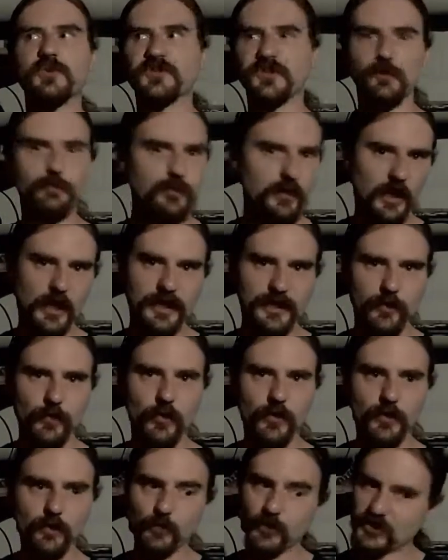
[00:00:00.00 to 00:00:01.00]
was the bloody
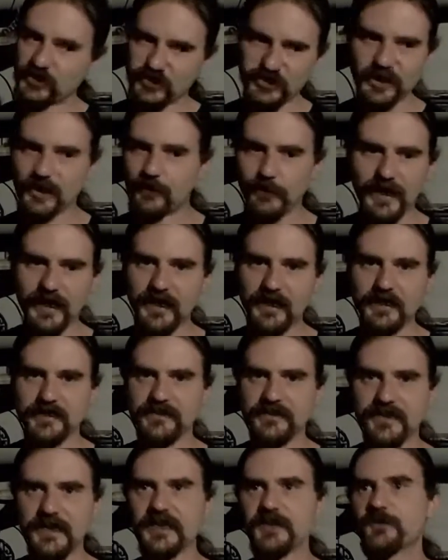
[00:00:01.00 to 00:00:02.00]
one, which didn't make any
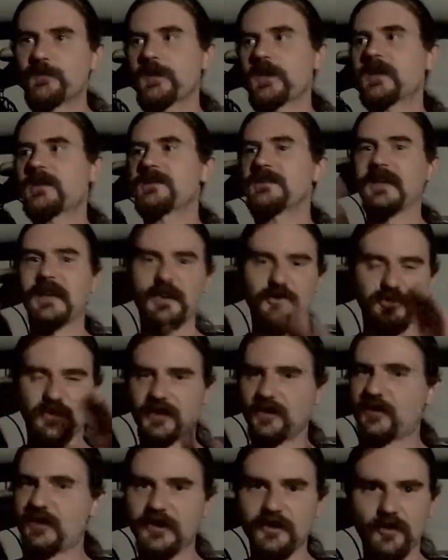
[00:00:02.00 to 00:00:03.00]
sense because he actually
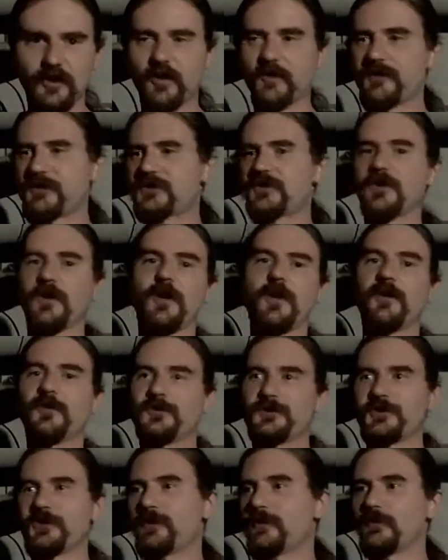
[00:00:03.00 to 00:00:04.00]
cleaned all of his
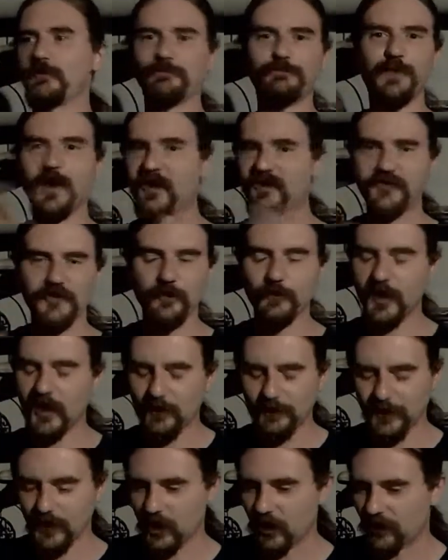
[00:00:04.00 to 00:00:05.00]
skulls, you know, and buffed them
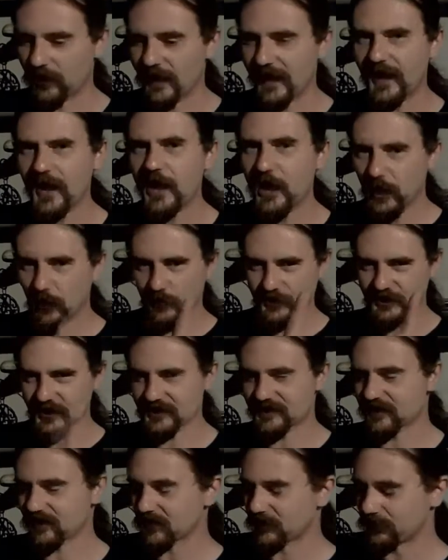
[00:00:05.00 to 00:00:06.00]
up and all that, which
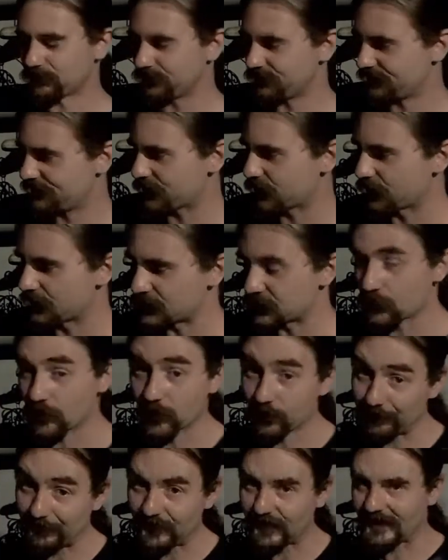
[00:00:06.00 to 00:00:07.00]
that's going to turn into a
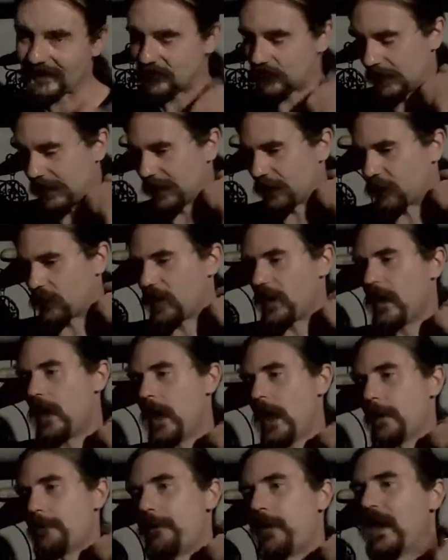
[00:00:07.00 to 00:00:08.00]
complaint later.
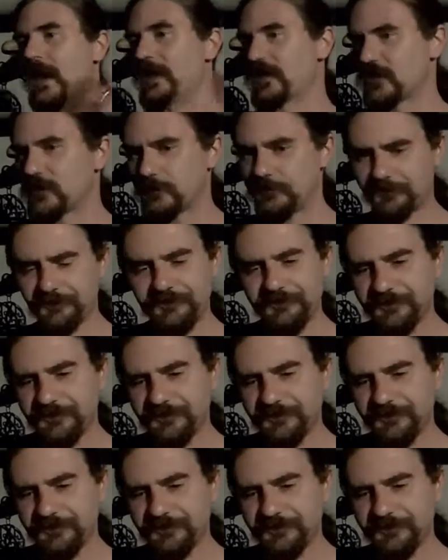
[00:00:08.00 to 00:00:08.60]
But